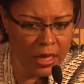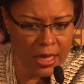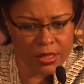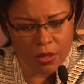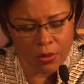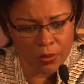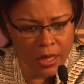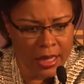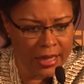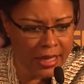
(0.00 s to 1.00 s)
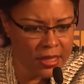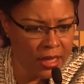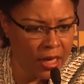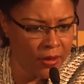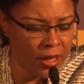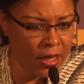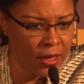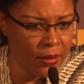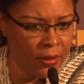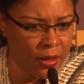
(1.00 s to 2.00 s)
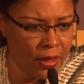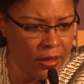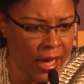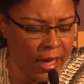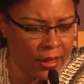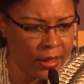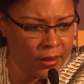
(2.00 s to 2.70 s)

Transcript: And so that's an area that,